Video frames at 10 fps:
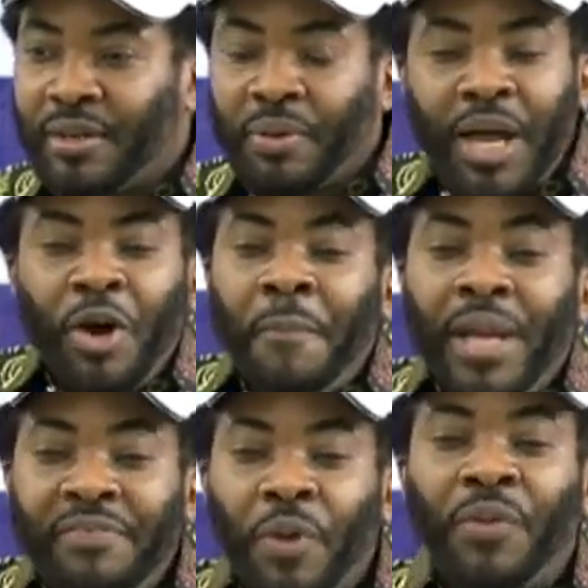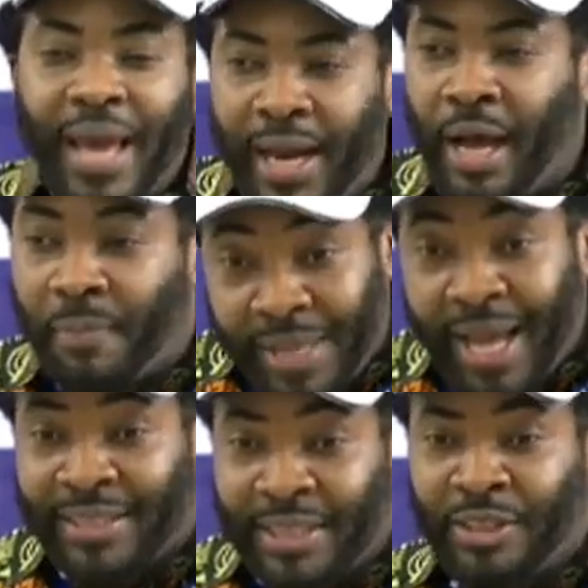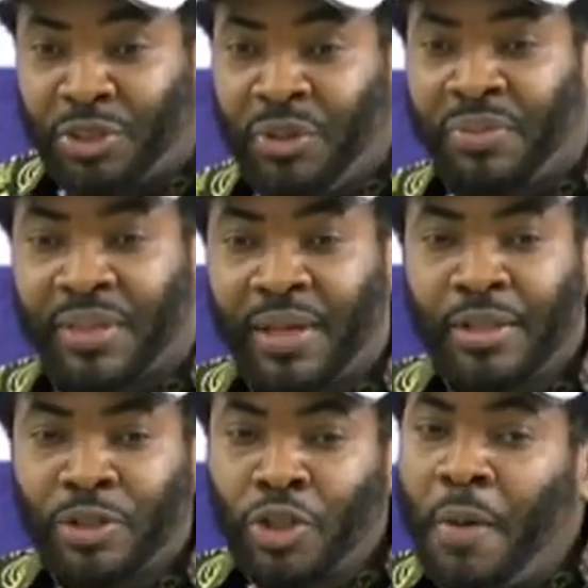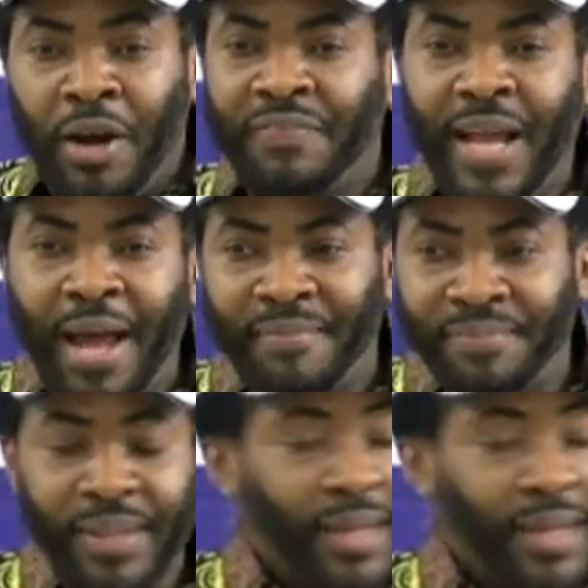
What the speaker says: Because they don't believe they will get help. Yes, it's the truth. So many of them.